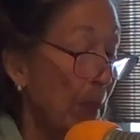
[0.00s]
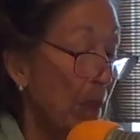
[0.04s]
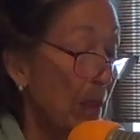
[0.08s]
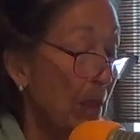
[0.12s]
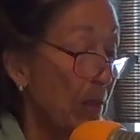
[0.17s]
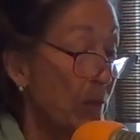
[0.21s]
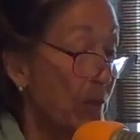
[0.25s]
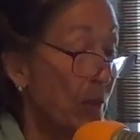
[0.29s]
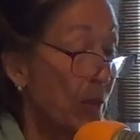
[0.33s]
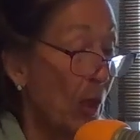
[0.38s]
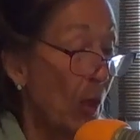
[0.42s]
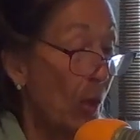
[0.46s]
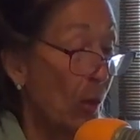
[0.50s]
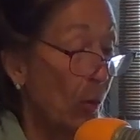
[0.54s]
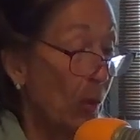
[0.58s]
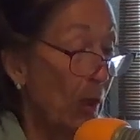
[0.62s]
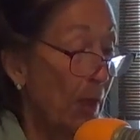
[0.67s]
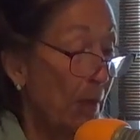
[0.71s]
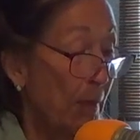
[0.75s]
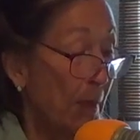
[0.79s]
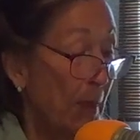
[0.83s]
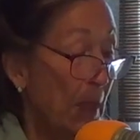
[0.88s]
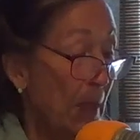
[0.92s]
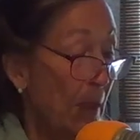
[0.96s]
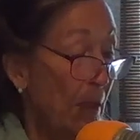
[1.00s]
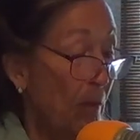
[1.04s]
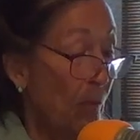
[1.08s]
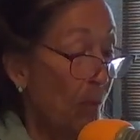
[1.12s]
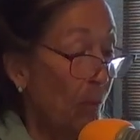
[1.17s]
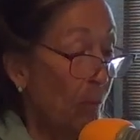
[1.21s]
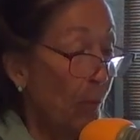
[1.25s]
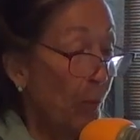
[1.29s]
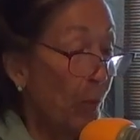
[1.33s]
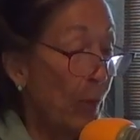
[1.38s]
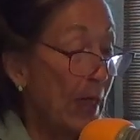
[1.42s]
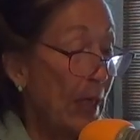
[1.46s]
So let me
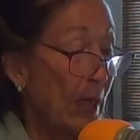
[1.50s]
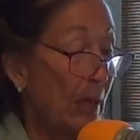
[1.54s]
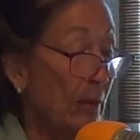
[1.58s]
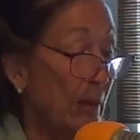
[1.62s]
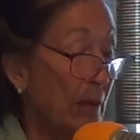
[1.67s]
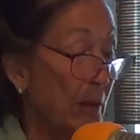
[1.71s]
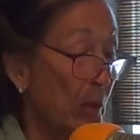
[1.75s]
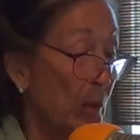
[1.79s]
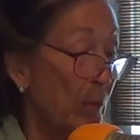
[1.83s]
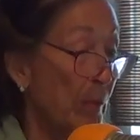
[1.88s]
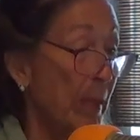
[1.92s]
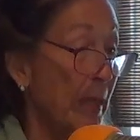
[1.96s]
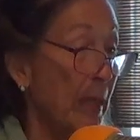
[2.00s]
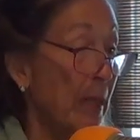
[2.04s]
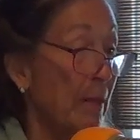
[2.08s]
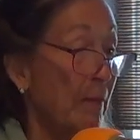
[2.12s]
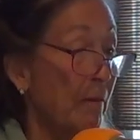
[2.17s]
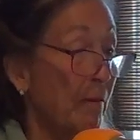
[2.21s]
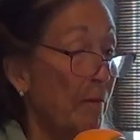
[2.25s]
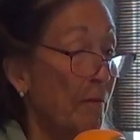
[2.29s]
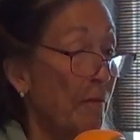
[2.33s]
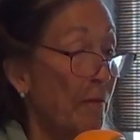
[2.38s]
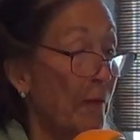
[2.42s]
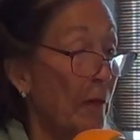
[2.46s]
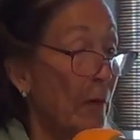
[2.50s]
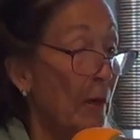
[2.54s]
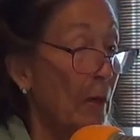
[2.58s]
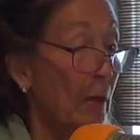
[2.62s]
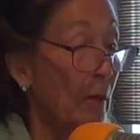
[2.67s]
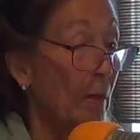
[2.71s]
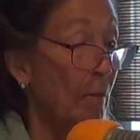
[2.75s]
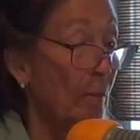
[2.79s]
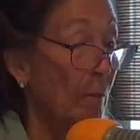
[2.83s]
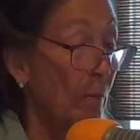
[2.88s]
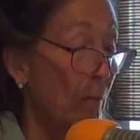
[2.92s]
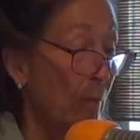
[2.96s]
read a little bit
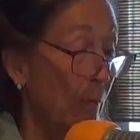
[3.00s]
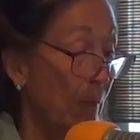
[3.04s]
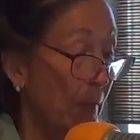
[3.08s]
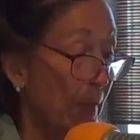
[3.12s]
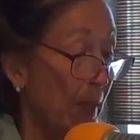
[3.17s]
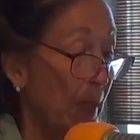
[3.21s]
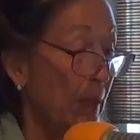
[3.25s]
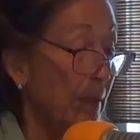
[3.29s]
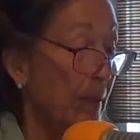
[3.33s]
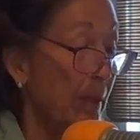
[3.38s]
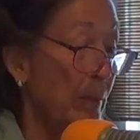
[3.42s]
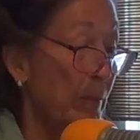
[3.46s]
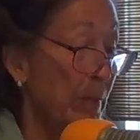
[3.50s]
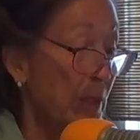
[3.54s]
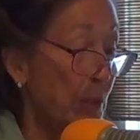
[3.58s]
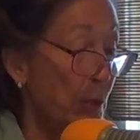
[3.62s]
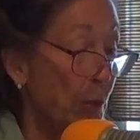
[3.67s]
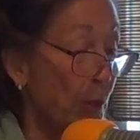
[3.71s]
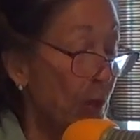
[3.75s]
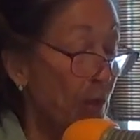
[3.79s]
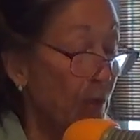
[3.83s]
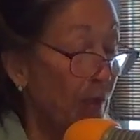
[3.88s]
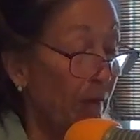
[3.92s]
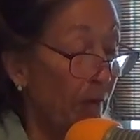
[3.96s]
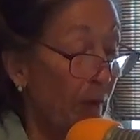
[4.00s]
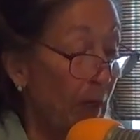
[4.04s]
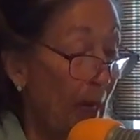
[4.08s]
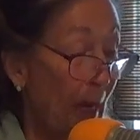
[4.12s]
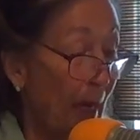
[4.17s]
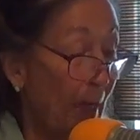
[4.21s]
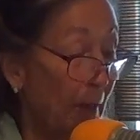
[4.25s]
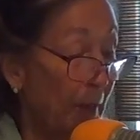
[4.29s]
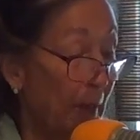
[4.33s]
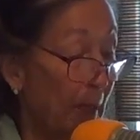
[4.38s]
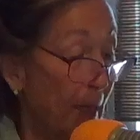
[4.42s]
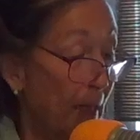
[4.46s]
from The Mysteries of
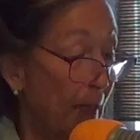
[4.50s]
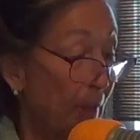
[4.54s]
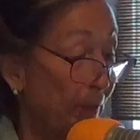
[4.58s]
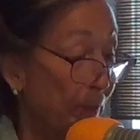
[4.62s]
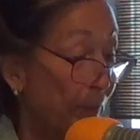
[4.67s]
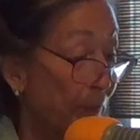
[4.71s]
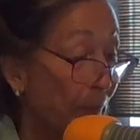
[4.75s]
Reality.